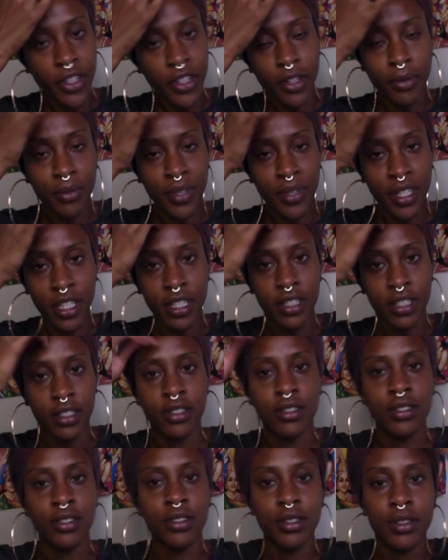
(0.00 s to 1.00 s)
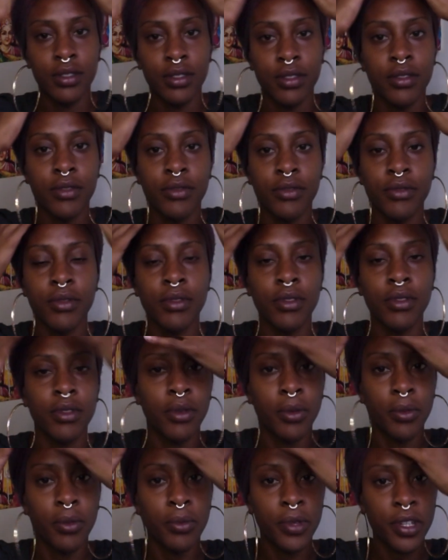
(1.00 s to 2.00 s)
Because
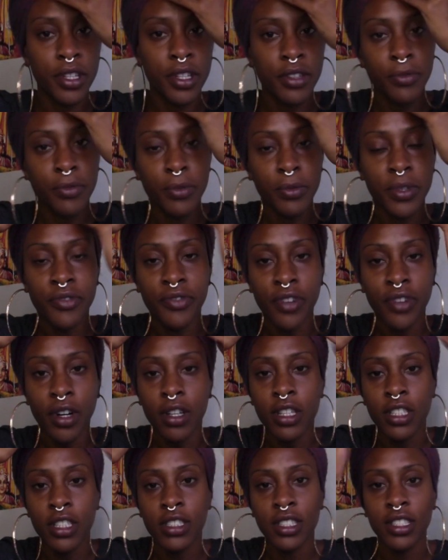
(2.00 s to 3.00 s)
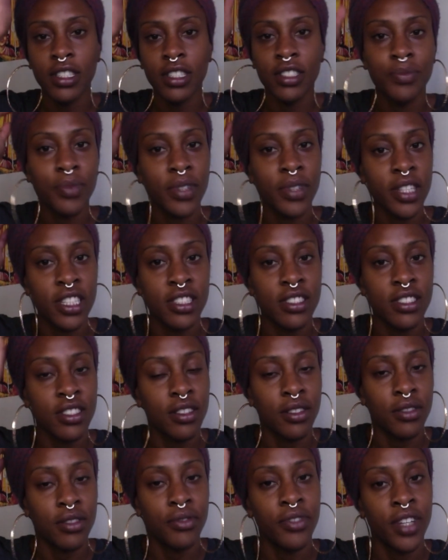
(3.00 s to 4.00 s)
we fall into this place
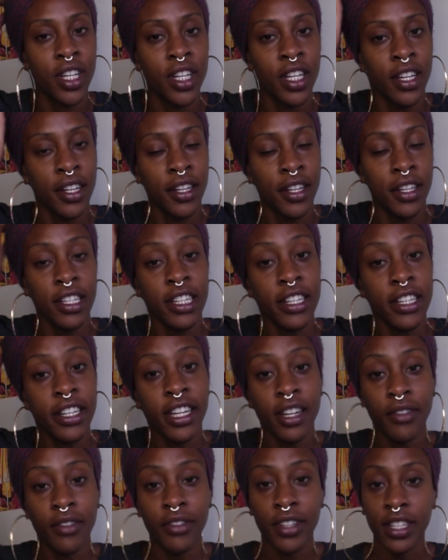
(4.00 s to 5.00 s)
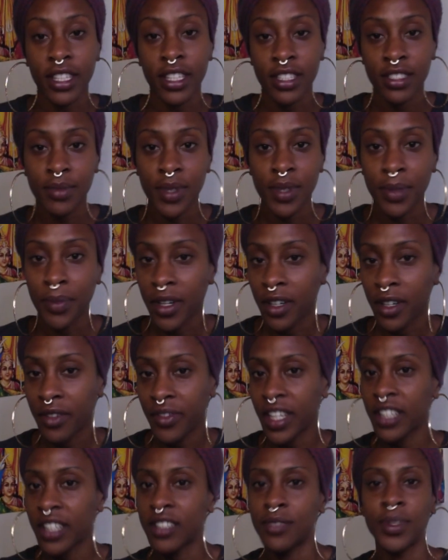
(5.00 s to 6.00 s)
of needing everything to be
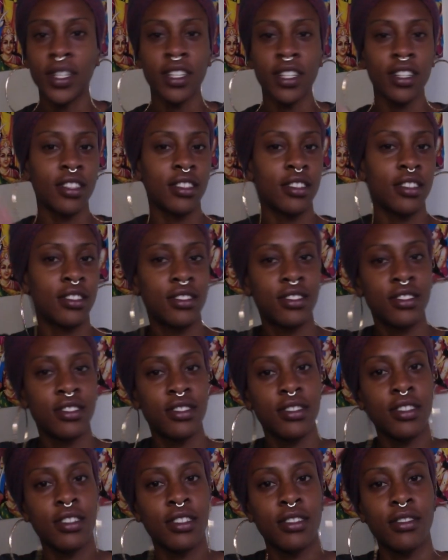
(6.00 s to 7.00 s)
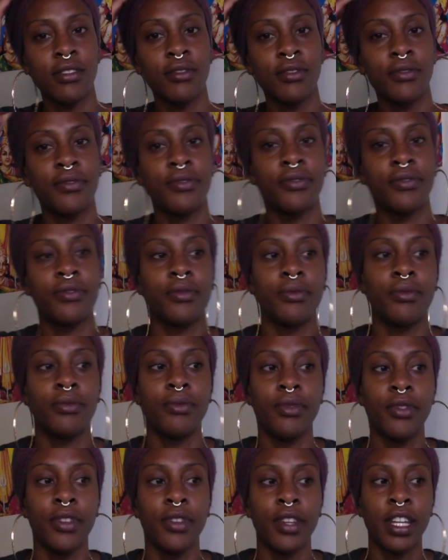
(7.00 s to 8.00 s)
perfect because of
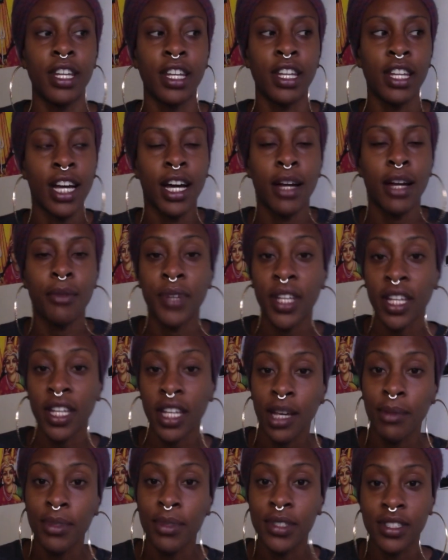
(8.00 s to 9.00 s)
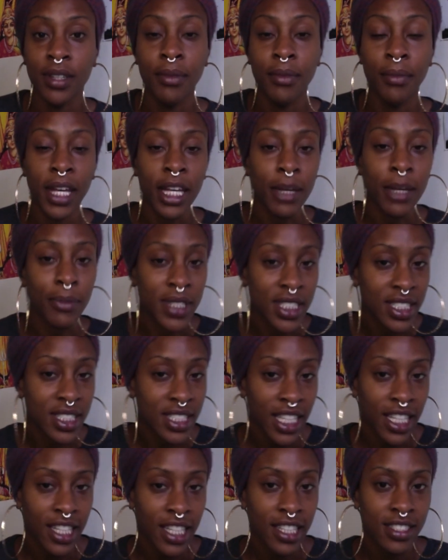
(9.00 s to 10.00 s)
not being able to make
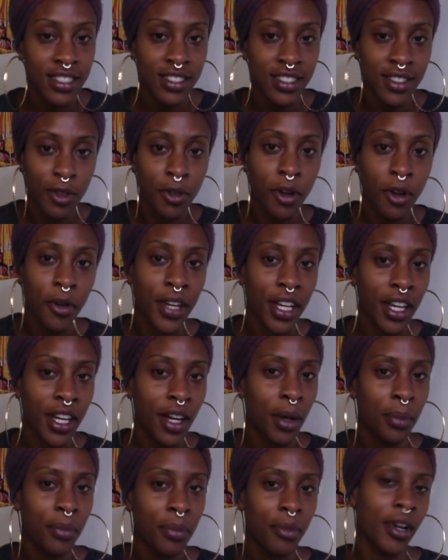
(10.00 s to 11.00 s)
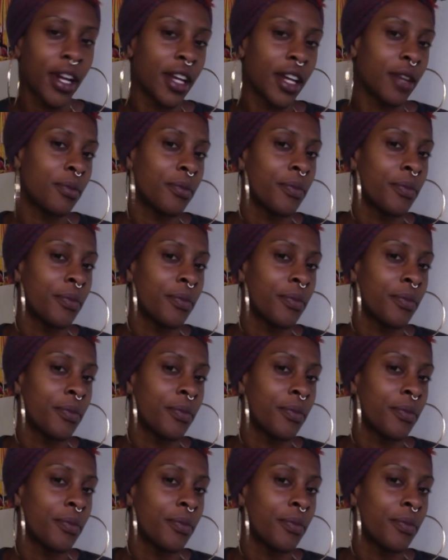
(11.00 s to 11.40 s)
mistakes growing up, right?